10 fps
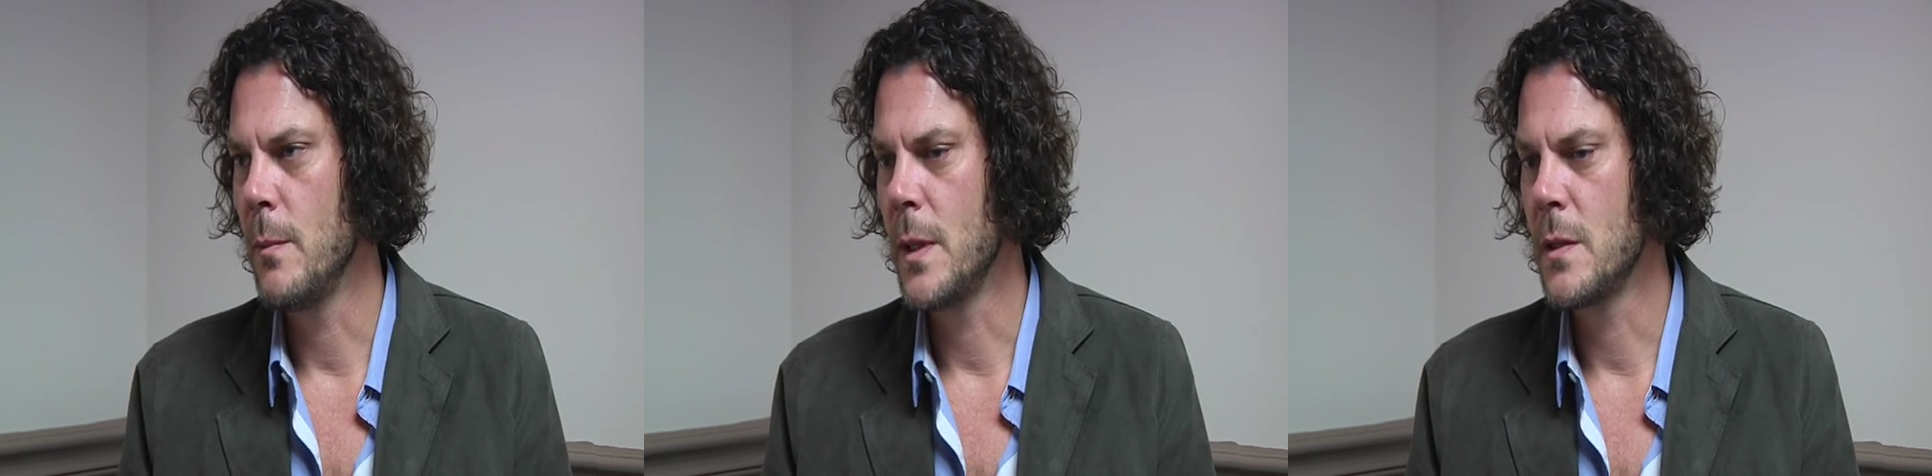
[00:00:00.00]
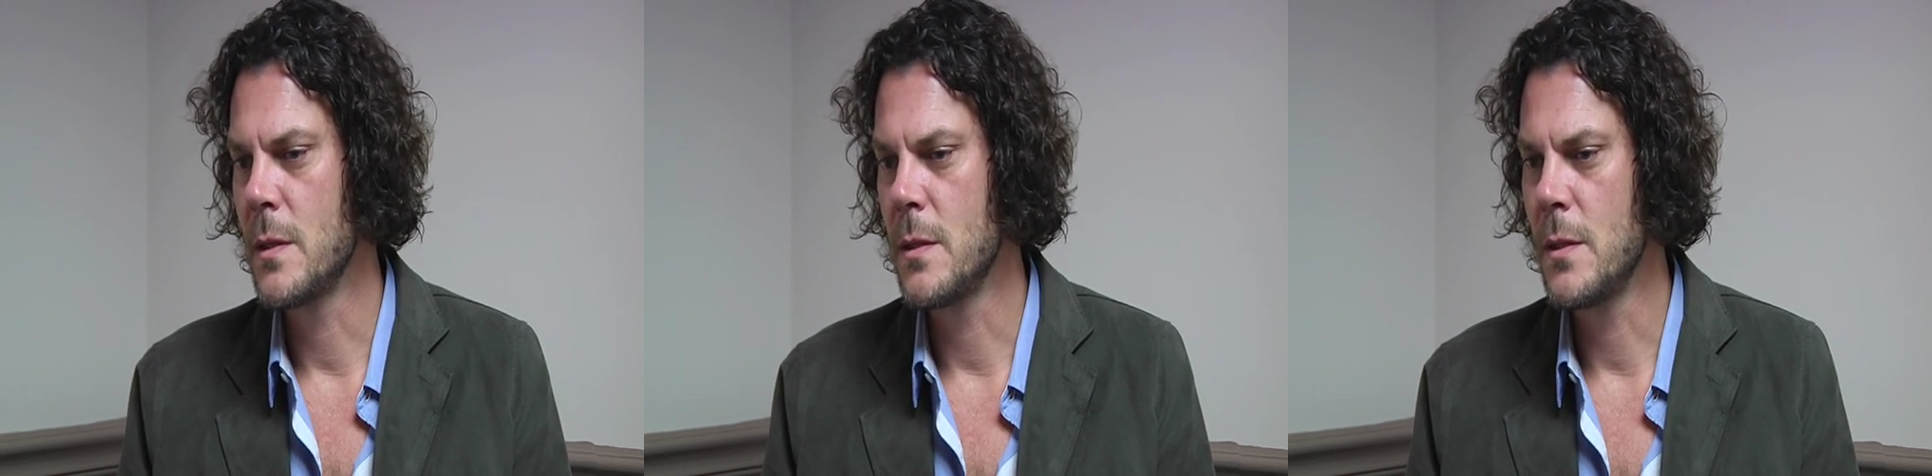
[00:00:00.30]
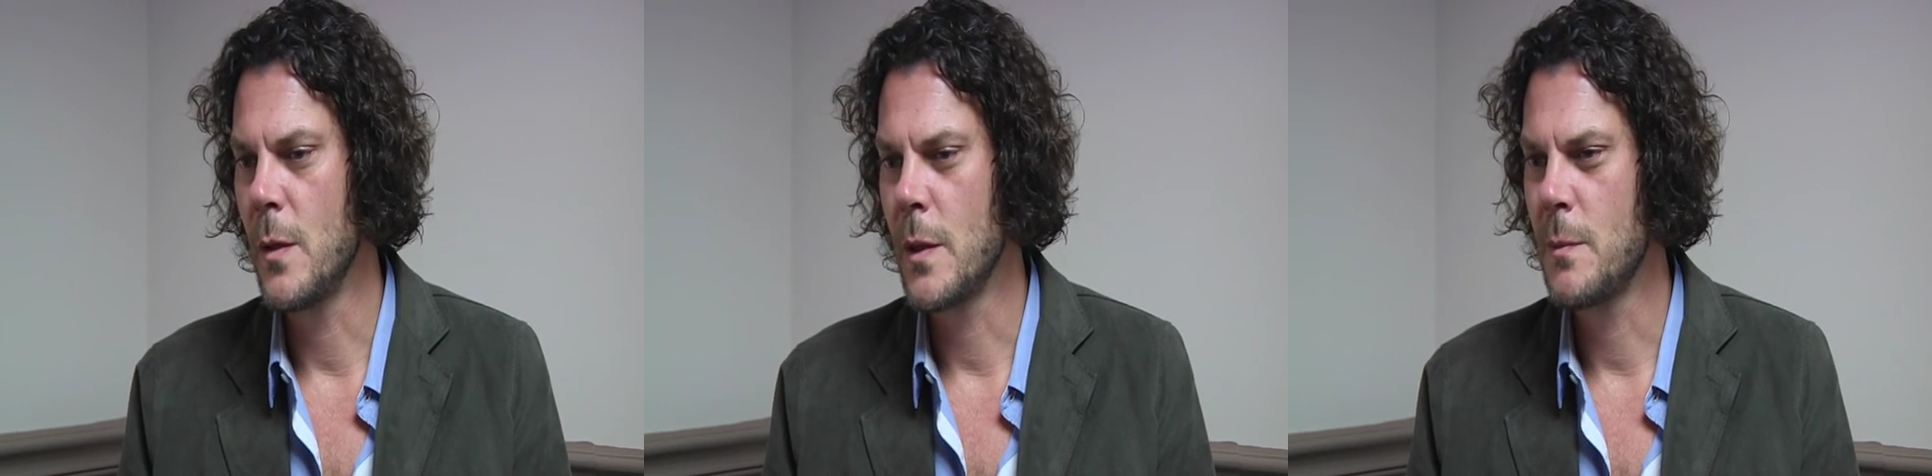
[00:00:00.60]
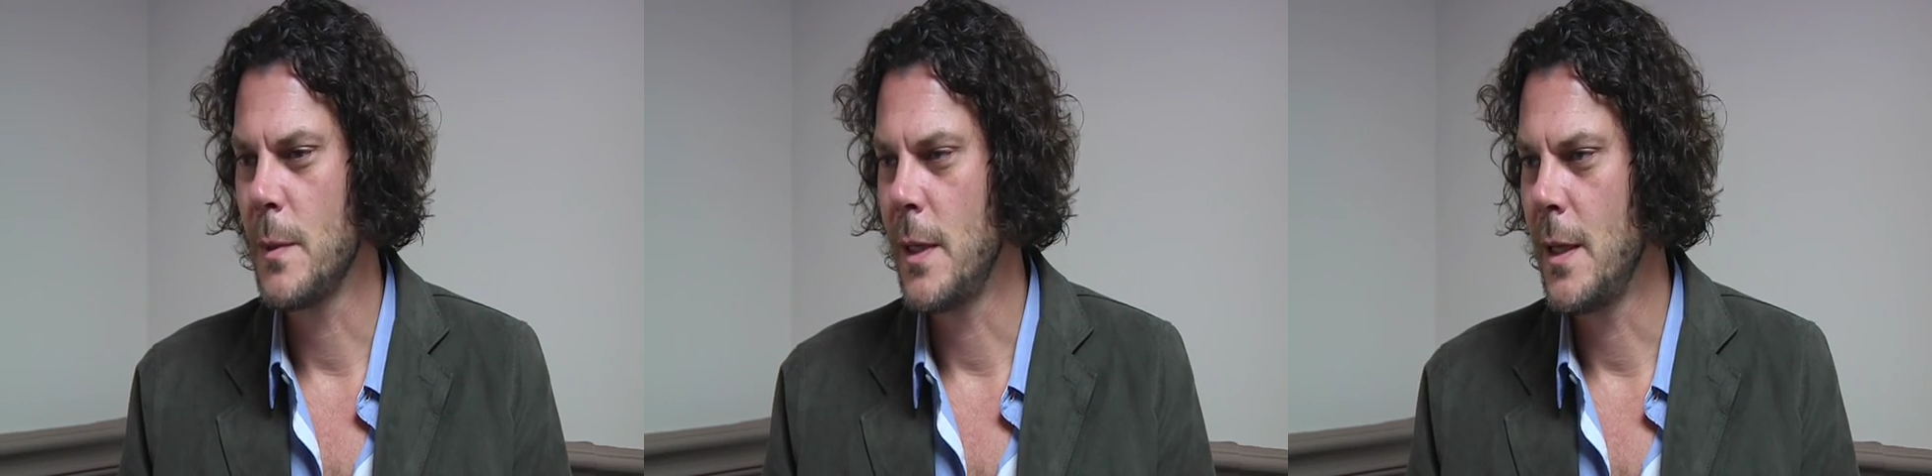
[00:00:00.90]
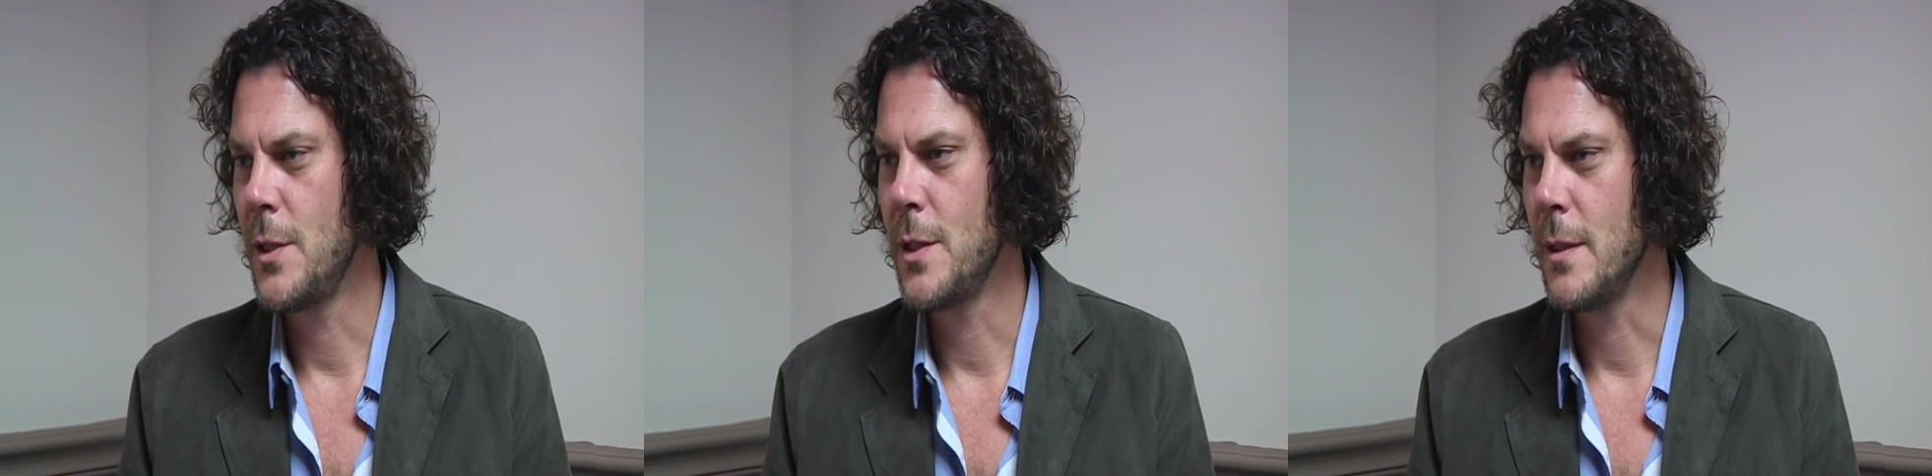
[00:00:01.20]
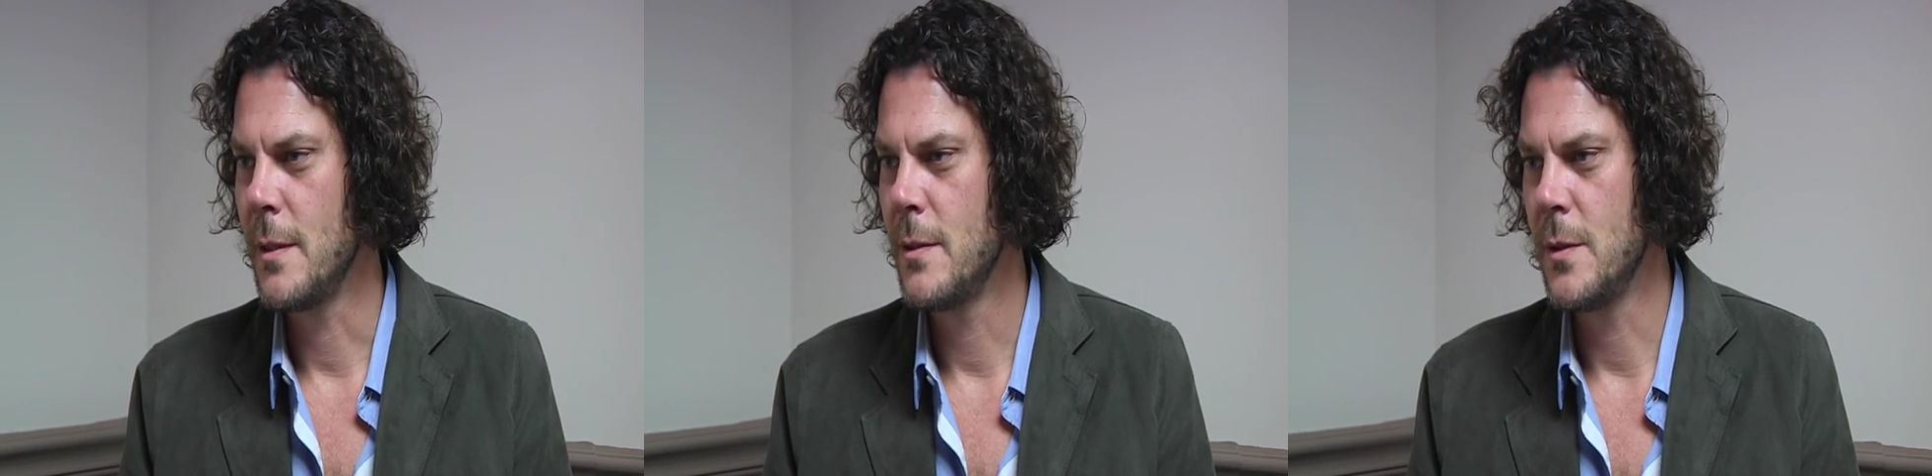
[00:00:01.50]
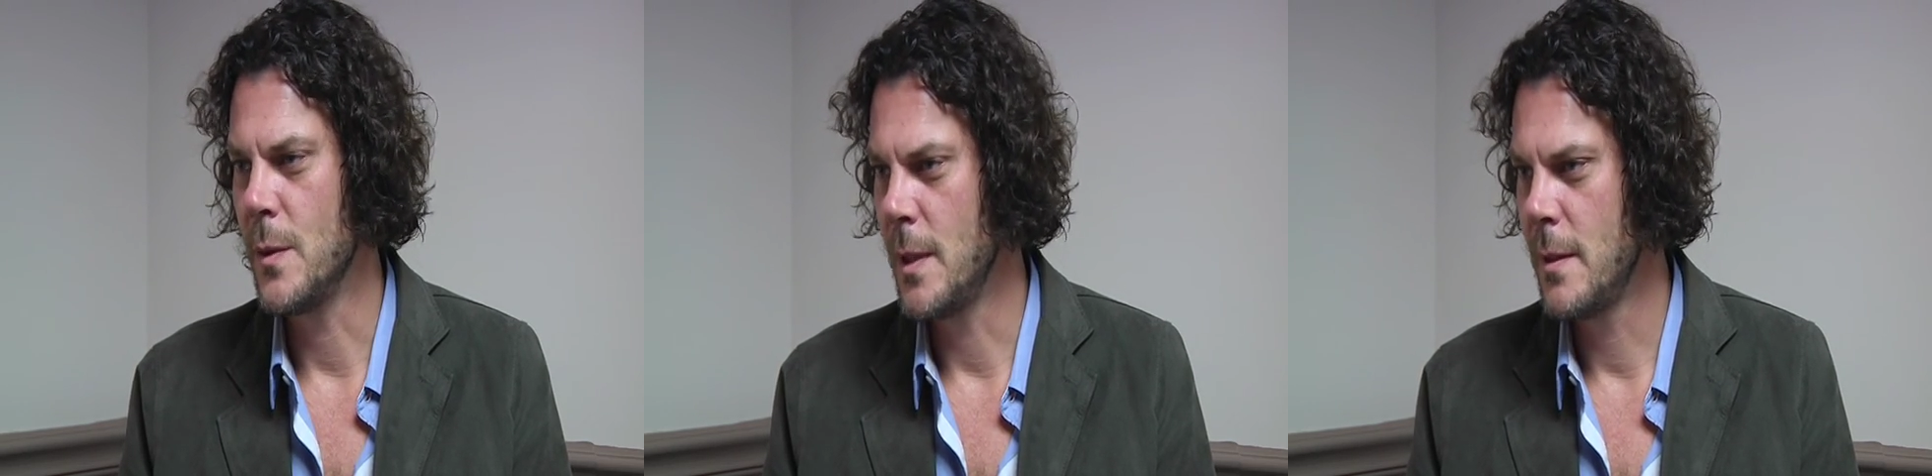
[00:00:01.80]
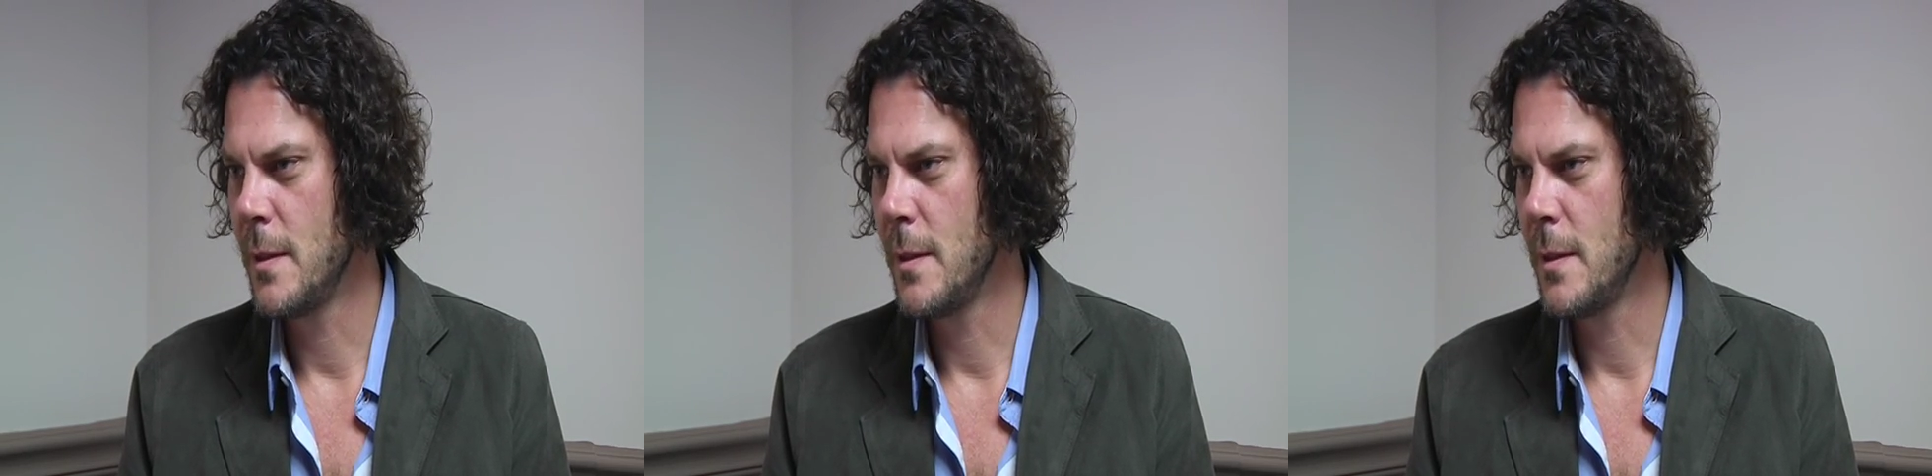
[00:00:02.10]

because there's no explanation to it.